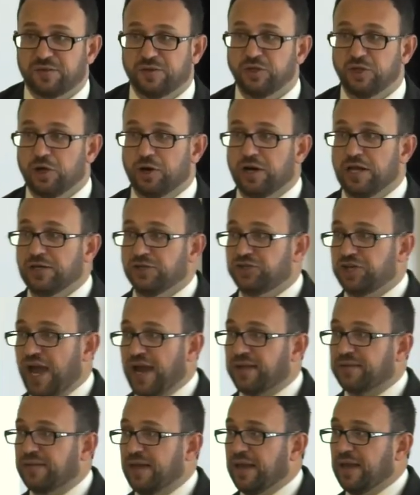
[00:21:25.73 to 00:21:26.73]
You're
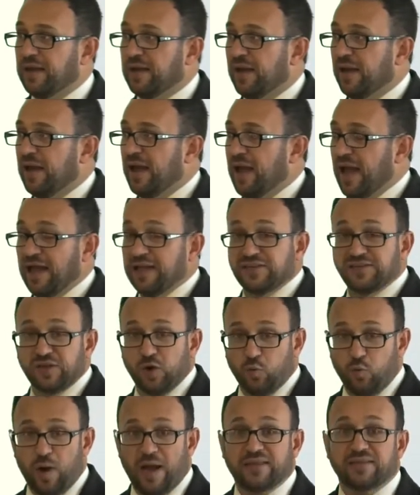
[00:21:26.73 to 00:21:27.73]
injecting. It's
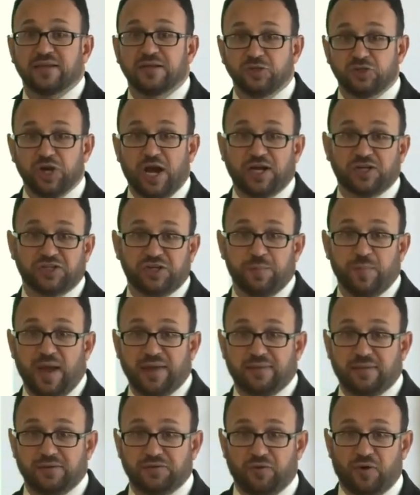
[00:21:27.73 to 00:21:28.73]
a wet injection
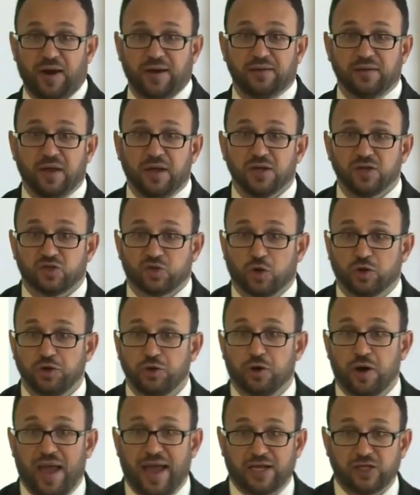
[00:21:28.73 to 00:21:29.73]
method, right? So
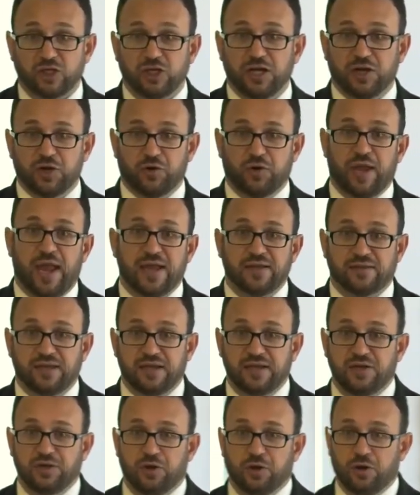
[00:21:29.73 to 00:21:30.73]
you're actually
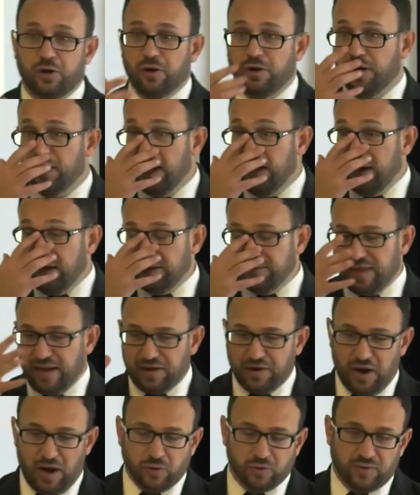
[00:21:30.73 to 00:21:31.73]
creating the
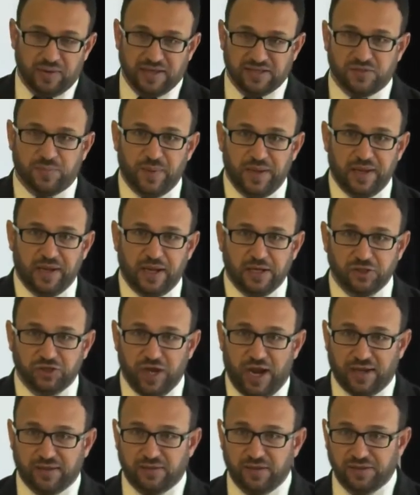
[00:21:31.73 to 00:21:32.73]
grout that's being
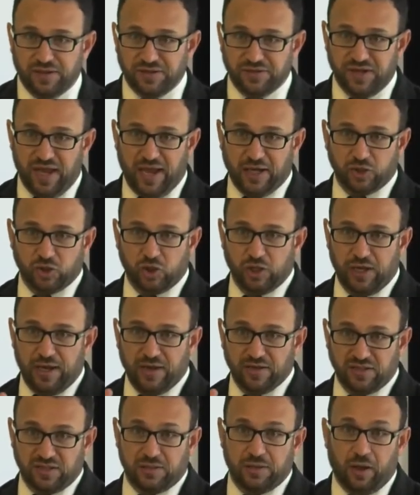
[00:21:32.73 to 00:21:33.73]
injected is actually
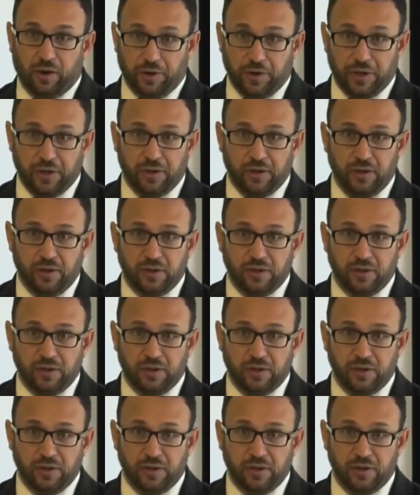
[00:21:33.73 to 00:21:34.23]
a slurry.